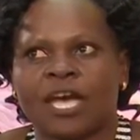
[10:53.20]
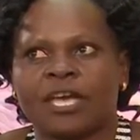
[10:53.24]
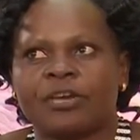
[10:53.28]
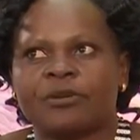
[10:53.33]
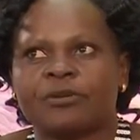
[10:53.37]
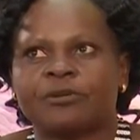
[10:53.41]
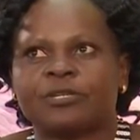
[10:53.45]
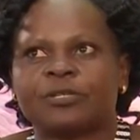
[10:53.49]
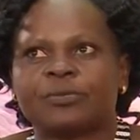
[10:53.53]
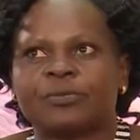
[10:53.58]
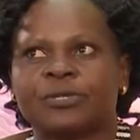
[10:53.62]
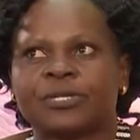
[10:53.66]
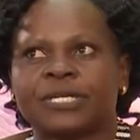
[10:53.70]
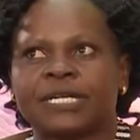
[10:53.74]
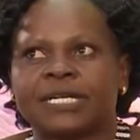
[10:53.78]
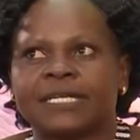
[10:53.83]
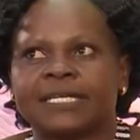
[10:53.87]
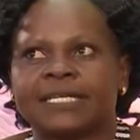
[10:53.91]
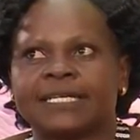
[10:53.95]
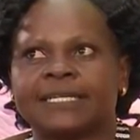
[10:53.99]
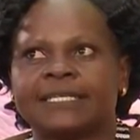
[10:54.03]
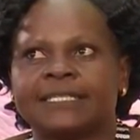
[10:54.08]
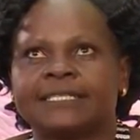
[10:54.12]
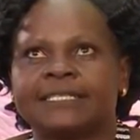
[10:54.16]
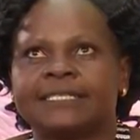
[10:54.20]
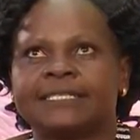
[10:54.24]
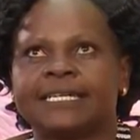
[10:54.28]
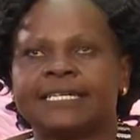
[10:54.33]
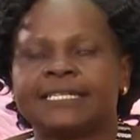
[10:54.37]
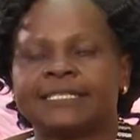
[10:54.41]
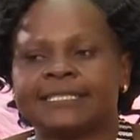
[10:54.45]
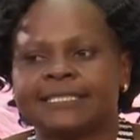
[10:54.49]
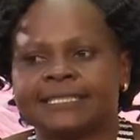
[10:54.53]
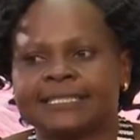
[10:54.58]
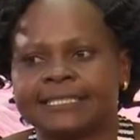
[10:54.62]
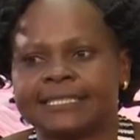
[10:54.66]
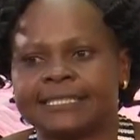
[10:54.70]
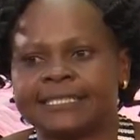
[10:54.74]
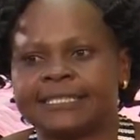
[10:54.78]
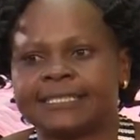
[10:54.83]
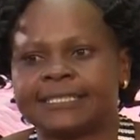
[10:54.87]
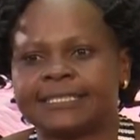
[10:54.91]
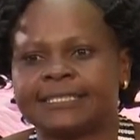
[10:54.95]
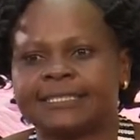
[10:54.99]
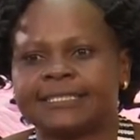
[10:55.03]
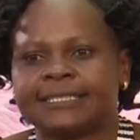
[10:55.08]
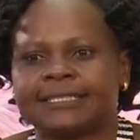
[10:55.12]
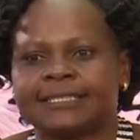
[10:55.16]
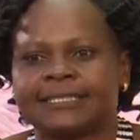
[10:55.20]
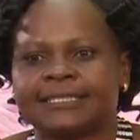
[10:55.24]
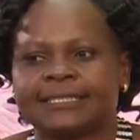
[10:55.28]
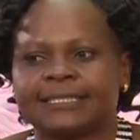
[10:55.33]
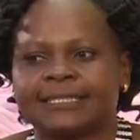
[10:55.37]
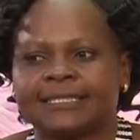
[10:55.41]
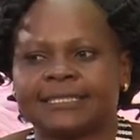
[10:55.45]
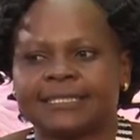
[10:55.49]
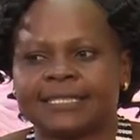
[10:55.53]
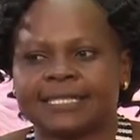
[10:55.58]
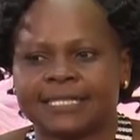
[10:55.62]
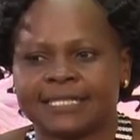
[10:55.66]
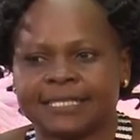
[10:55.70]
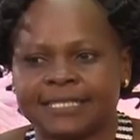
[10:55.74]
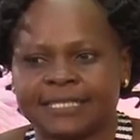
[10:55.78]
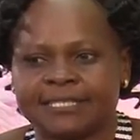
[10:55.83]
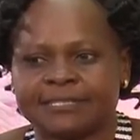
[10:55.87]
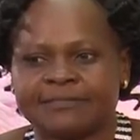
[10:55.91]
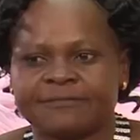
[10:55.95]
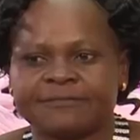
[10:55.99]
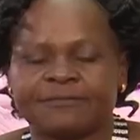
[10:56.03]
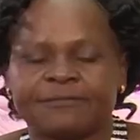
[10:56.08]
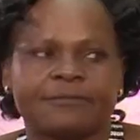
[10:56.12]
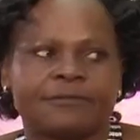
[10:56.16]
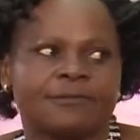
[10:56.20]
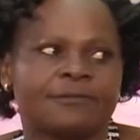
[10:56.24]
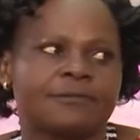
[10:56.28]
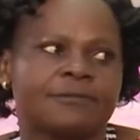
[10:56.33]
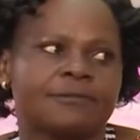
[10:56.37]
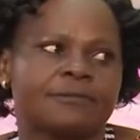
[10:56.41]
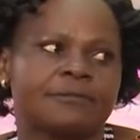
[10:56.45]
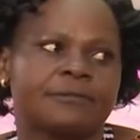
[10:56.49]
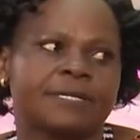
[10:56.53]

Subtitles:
I got born again in 1994